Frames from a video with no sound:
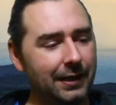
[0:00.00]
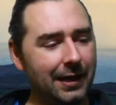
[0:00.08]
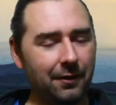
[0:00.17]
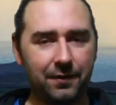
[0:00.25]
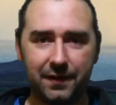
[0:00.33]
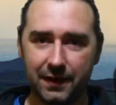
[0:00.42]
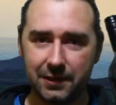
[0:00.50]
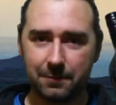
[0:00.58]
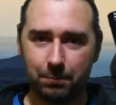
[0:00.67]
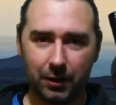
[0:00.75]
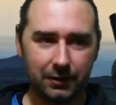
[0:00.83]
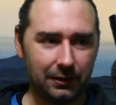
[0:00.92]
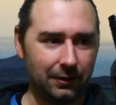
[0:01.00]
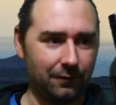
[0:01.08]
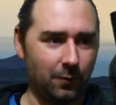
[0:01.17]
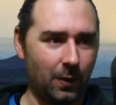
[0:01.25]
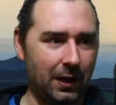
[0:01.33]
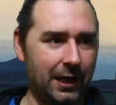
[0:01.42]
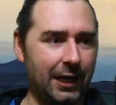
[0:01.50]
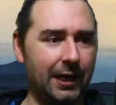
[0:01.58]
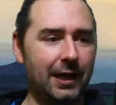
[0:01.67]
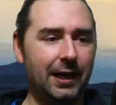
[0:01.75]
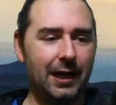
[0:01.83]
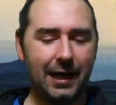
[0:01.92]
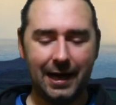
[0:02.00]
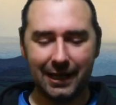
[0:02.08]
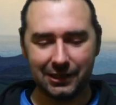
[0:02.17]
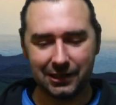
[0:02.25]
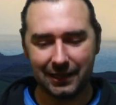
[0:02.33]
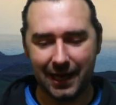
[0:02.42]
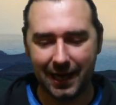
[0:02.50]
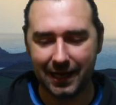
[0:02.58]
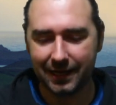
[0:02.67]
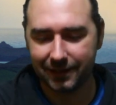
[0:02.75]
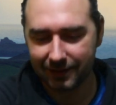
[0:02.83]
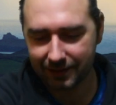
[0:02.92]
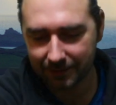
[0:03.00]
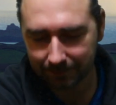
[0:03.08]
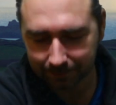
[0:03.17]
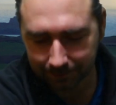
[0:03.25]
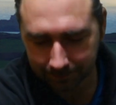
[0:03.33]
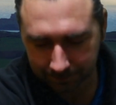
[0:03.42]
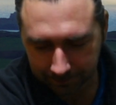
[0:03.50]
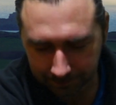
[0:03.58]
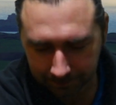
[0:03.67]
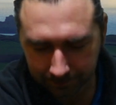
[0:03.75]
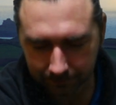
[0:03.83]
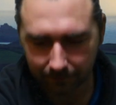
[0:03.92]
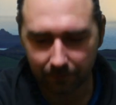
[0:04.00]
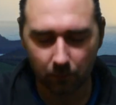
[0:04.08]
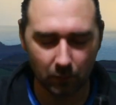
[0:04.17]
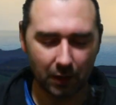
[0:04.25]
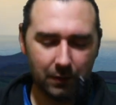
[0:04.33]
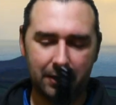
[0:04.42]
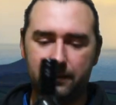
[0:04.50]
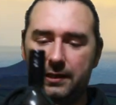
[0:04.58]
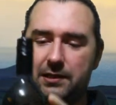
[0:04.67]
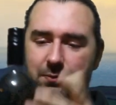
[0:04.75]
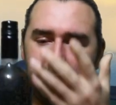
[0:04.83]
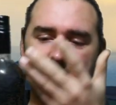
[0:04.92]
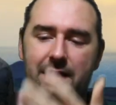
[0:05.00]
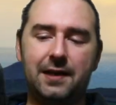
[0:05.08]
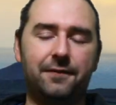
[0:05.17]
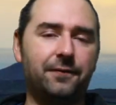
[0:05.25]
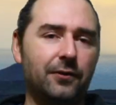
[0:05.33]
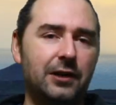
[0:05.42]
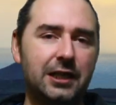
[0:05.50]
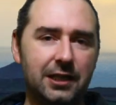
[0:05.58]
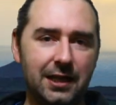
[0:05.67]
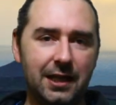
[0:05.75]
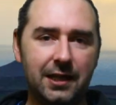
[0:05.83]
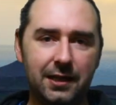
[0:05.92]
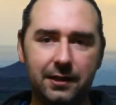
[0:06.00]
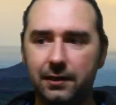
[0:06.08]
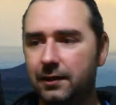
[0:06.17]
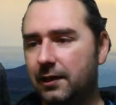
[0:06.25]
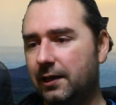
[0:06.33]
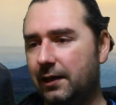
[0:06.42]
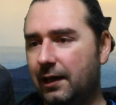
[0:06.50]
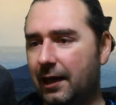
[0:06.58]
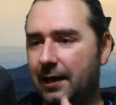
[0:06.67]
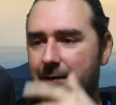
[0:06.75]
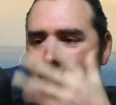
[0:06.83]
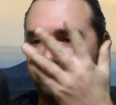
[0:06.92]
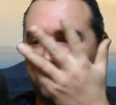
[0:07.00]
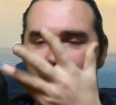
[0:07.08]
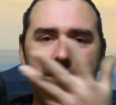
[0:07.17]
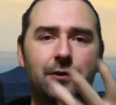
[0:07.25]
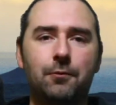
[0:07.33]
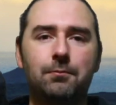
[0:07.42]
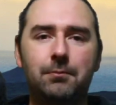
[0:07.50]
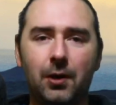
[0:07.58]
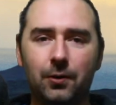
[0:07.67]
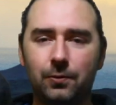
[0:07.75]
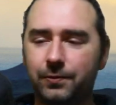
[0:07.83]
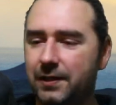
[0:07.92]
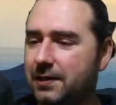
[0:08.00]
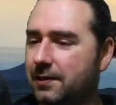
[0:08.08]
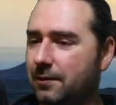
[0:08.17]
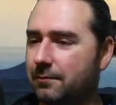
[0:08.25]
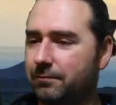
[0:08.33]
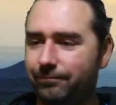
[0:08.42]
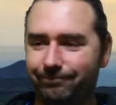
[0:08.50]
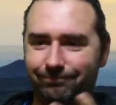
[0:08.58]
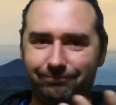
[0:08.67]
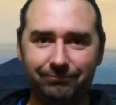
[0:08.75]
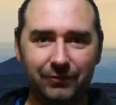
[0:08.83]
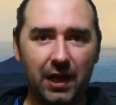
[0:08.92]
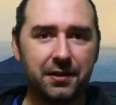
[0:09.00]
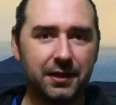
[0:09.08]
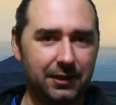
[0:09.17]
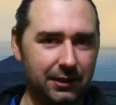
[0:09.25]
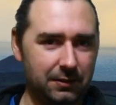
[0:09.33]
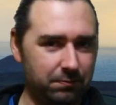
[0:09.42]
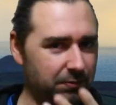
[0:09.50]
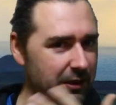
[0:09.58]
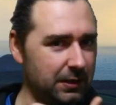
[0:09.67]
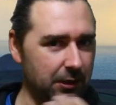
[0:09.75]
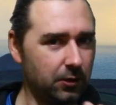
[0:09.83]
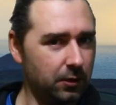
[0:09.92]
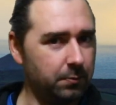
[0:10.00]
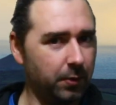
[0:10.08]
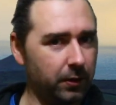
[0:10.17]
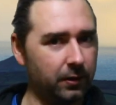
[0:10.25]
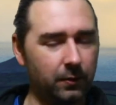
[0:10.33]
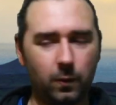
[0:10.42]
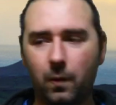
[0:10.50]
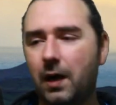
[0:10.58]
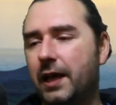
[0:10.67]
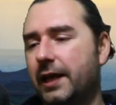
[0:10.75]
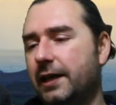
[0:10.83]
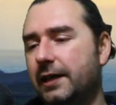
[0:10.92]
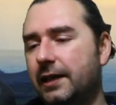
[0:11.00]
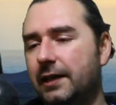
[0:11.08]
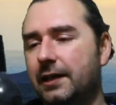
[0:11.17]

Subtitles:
Now, this bottle of wine actually has... well, it's been there for a year. There's no mold. There's no nothing. It's a good bottle of wine.